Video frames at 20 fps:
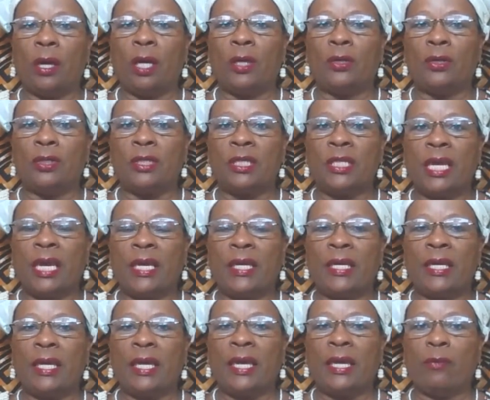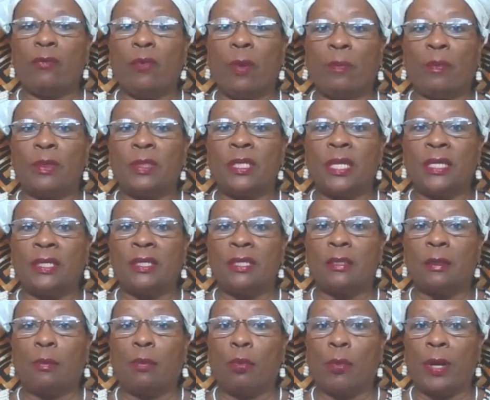understanding, it represents
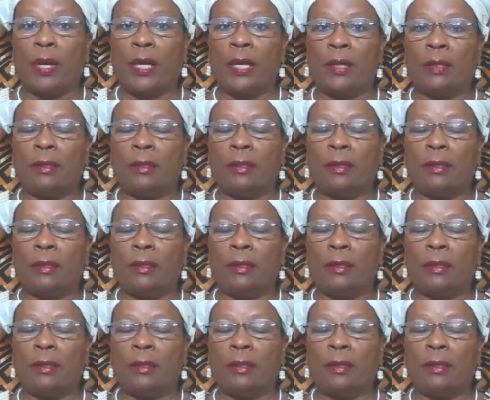the brain,